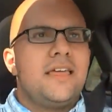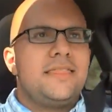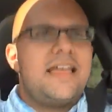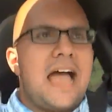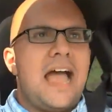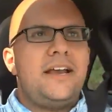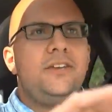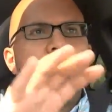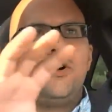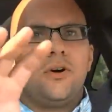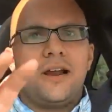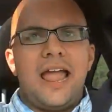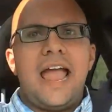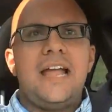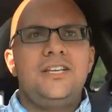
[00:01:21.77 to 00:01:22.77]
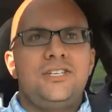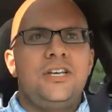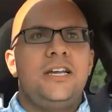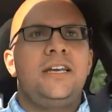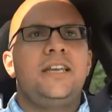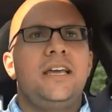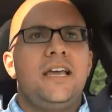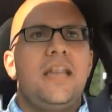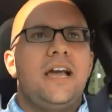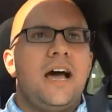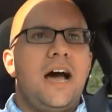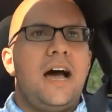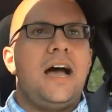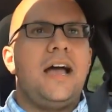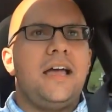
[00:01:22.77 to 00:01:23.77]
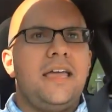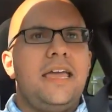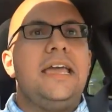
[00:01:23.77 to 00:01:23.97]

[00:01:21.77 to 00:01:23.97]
that your engine uh,